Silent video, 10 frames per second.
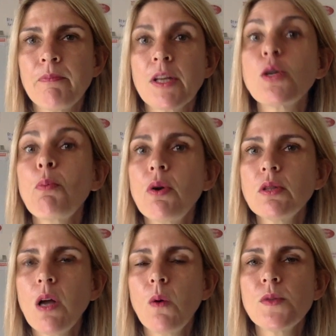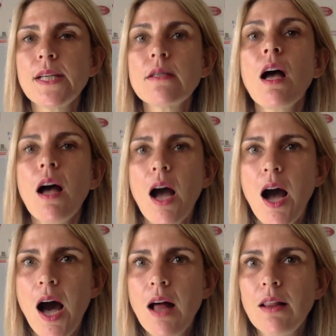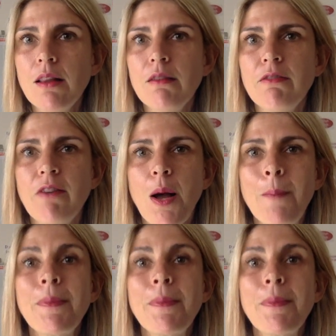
so pronounce it halve.